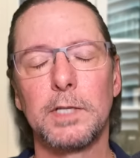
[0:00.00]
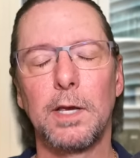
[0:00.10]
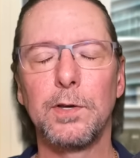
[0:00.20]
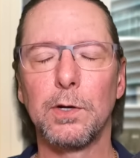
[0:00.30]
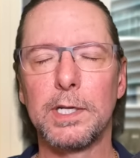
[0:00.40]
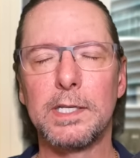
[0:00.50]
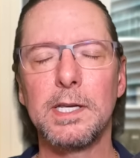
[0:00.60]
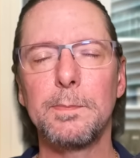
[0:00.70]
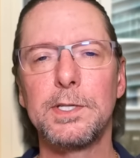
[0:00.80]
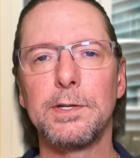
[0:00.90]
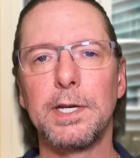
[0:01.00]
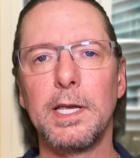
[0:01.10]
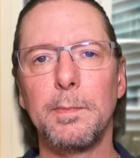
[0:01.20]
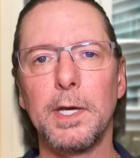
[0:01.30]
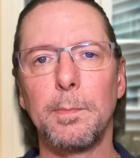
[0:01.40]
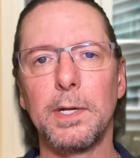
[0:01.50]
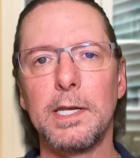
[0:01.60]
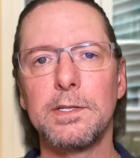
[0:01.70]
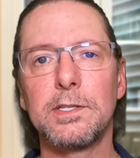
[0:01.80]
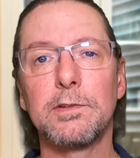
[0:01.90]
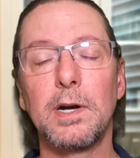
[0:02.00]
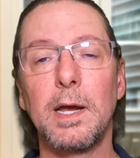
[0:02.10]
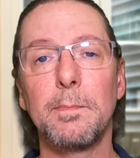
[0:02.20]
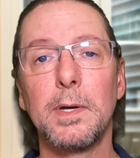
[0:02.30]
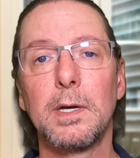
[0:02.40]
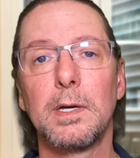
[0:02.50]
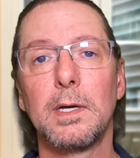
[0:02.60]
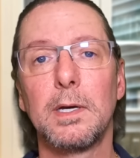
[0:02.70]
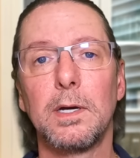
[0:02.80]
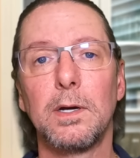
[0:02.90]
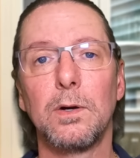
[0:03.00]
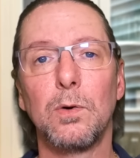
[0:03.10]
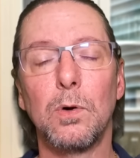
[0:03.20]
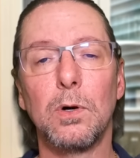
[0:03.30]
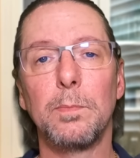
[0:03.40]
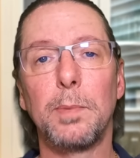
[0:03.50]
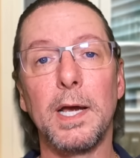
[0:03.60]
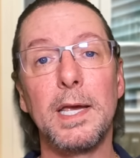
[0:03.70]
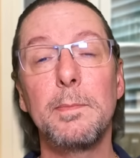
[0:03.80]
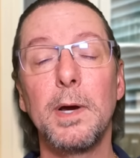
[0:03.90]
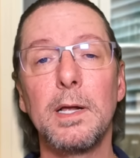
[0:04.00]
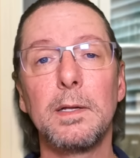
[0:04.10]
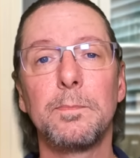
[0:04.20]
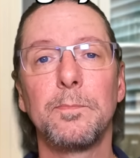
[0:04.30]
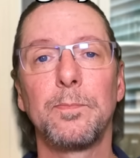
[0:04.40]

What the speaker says: If you've got any tips, you can hit me up at Instagram or by email.